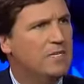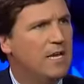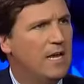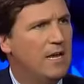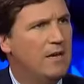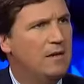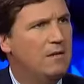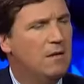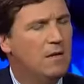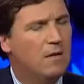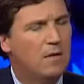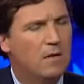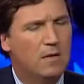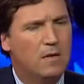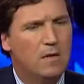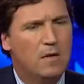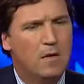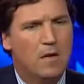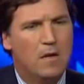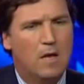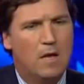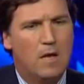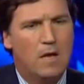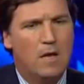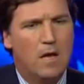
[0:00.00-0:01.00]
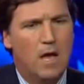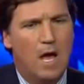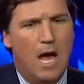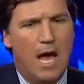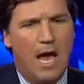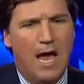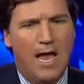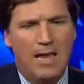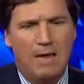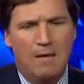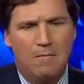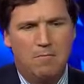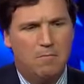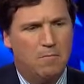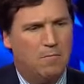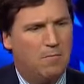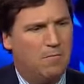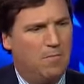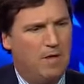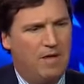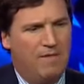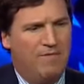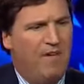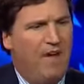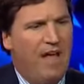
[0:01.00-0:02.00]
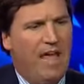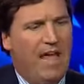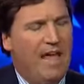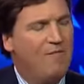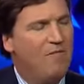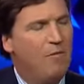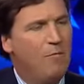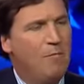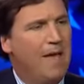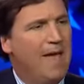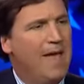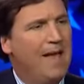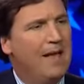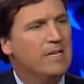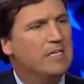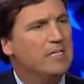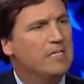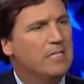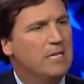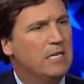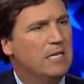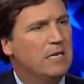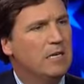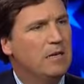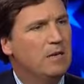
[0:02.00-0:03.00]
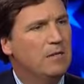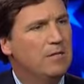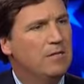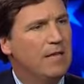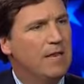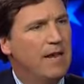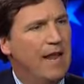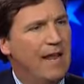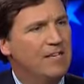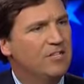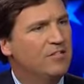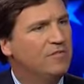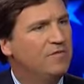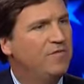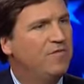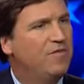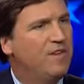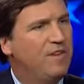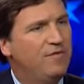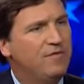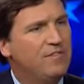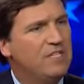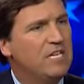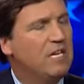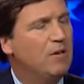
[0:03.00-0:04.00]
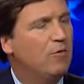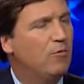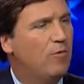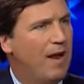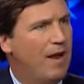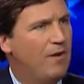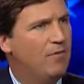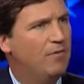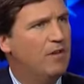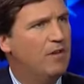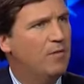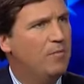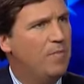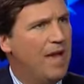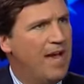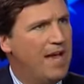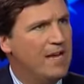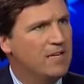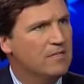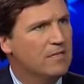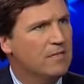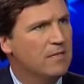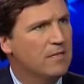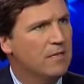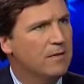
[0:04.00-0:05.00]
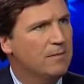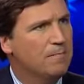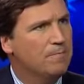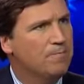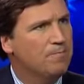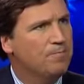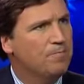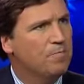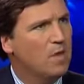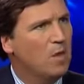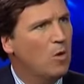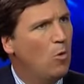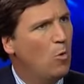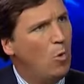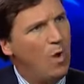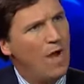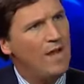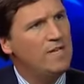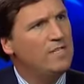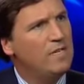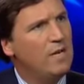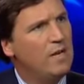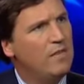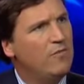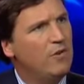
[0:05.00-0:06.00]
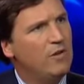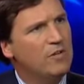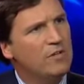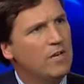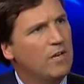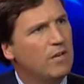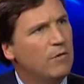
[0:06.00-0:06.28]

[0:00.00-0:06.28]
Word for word: 10 mm -hmm. I if I have a magazine that has 15 round capacity, why is it a threat to